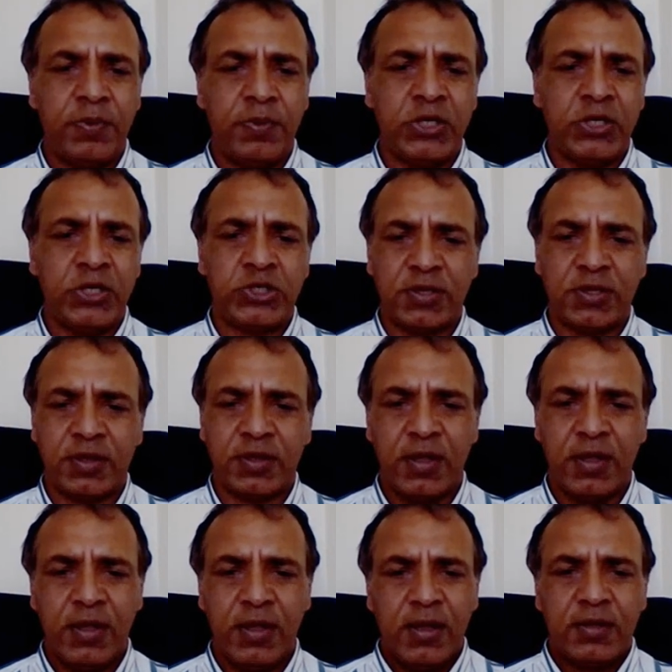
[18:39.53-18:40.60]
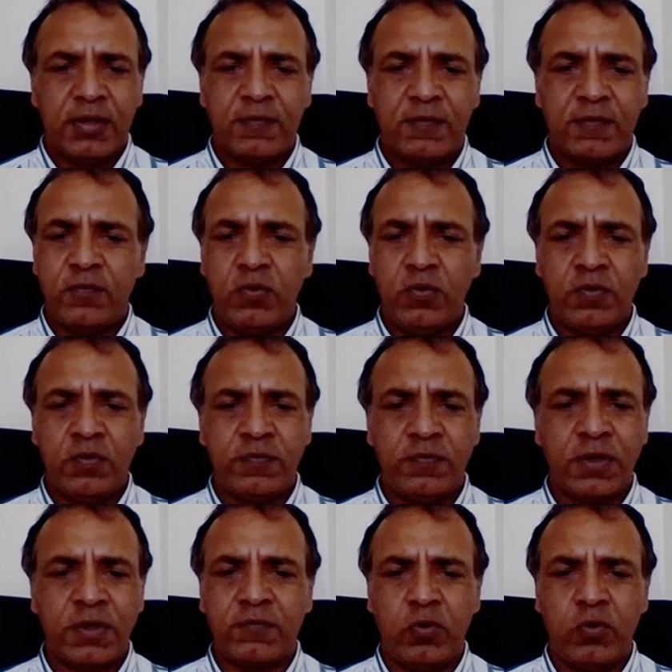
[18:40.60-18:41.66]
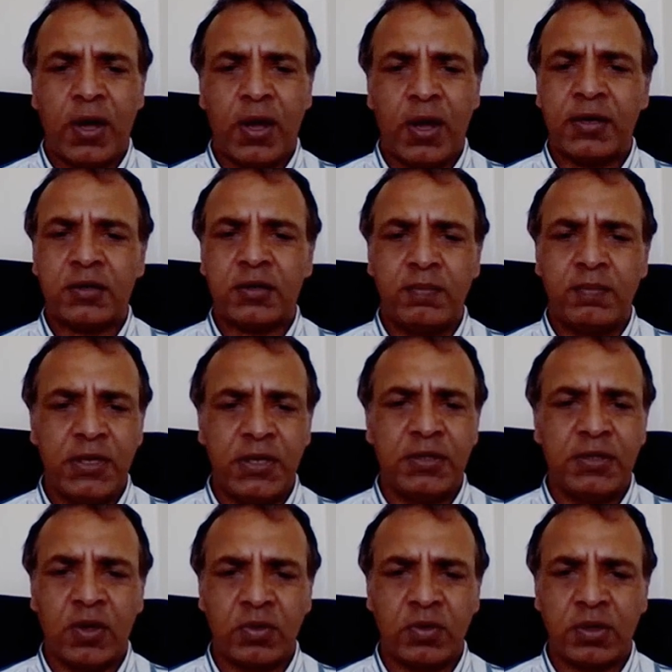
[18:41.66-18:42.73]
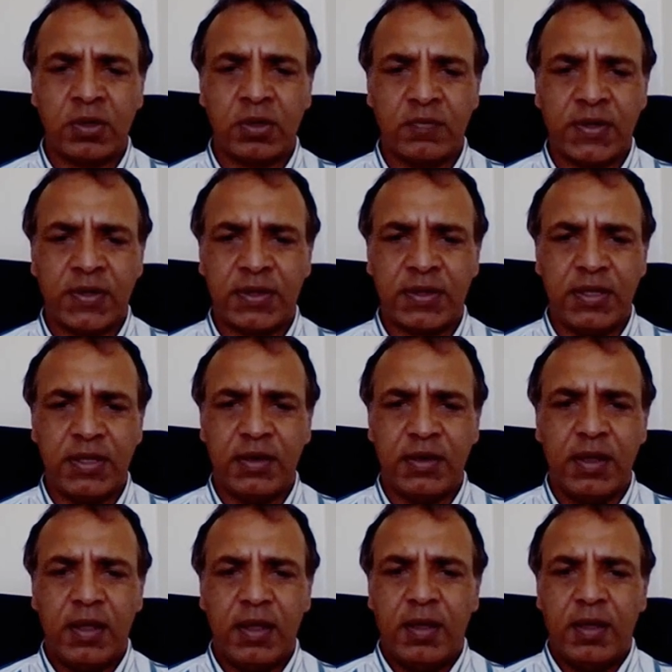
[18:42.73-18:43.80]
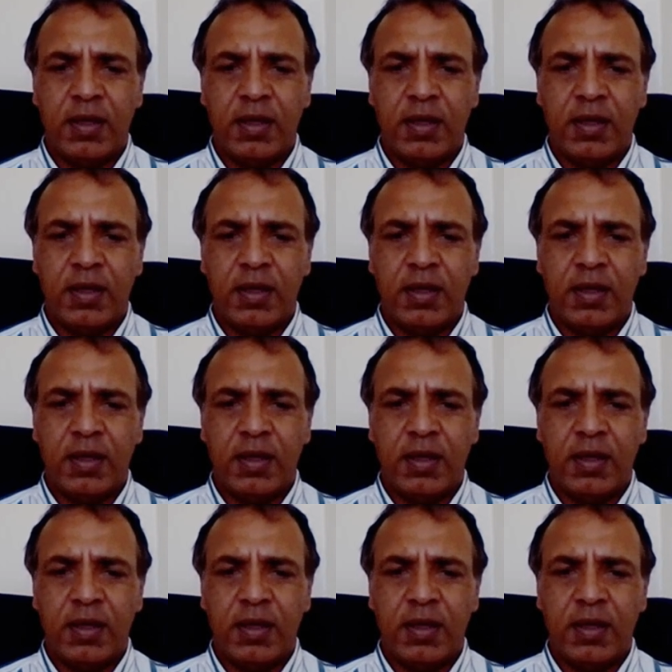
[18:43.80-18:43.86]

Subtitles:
purchased the first few 100 million doses of vaccine